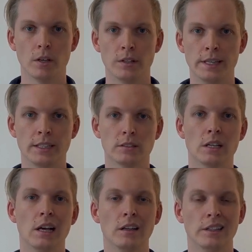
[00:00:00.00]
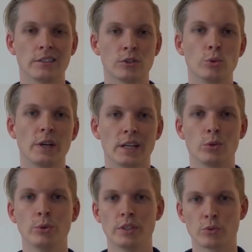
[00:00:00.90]
Next, let's look at
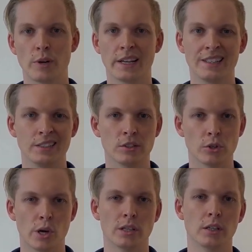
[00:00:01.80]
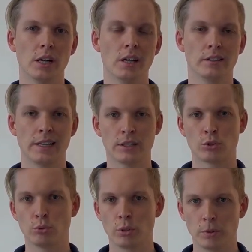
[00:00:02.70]
who this racket is not that
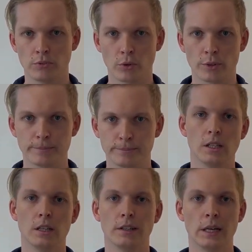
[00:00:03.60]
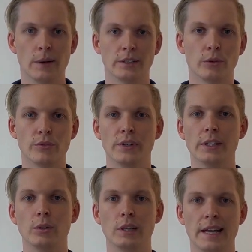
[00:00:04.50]
suitable for. Now, I don't think
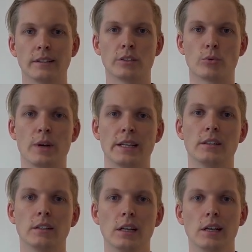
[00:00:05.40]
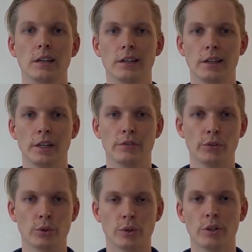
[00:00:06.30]
you'll like this racket if
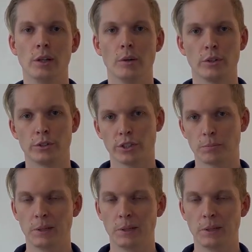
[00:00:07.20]
you're just